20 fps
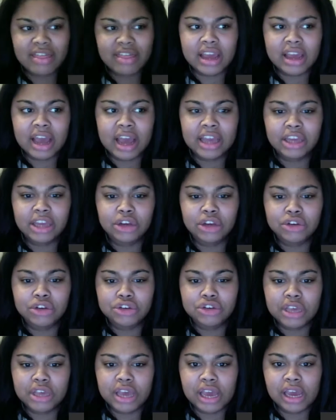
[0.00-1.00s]
think I
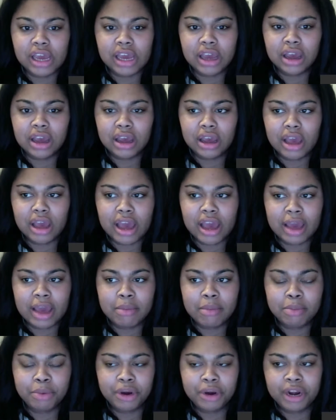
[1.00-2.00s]
usually
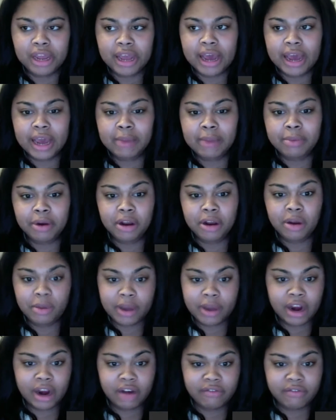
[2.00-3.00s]
am pretty hyper
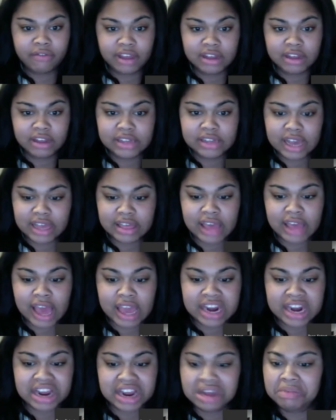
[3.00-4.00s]
aware of things like that,
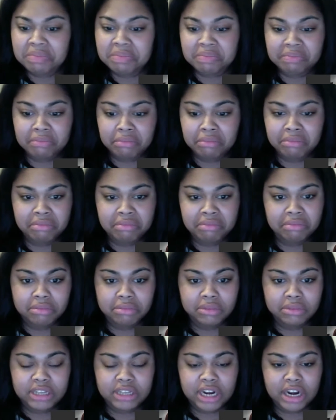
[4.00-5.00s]
and I
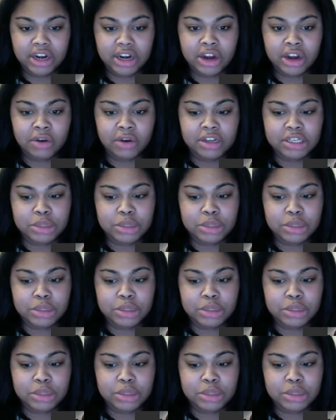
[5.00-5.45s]
didn't notice